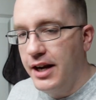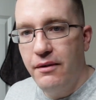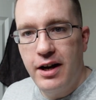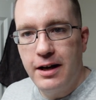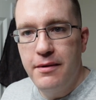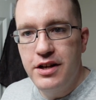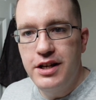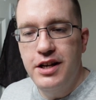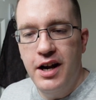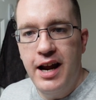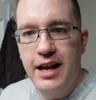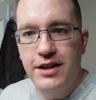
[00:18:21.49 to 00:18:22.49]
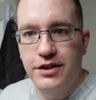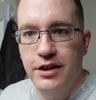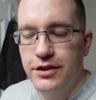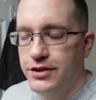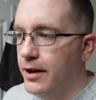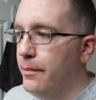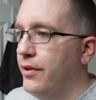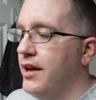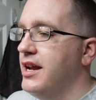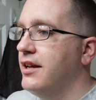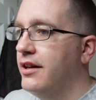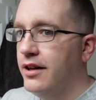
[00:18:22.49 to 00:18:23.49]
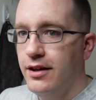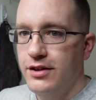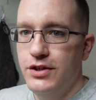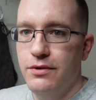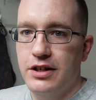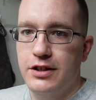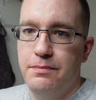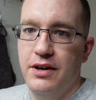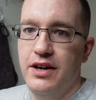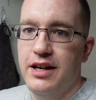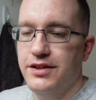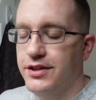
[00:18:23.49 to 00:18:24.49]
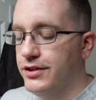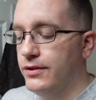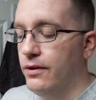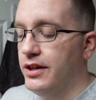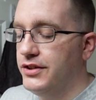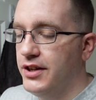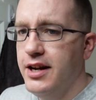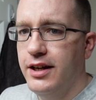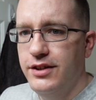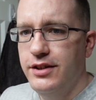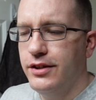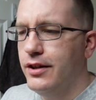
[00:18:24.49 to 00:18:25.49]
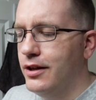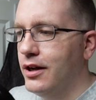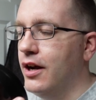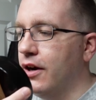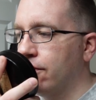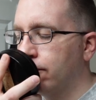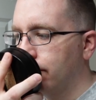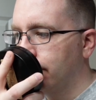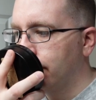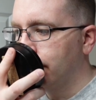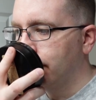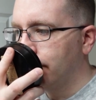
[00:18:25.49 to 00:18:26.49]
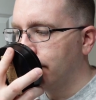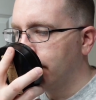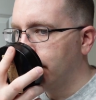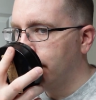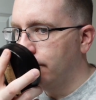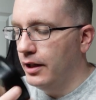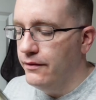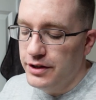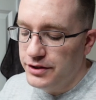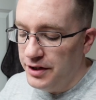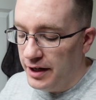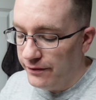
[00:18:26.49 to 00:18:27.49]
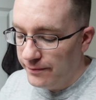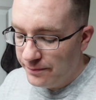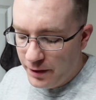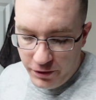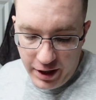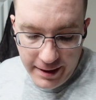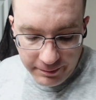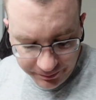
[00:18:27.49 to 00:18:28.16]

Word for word: I recommend you get your hands on something to experience this sort of scent because it's good to go. Love this stuff. Okay.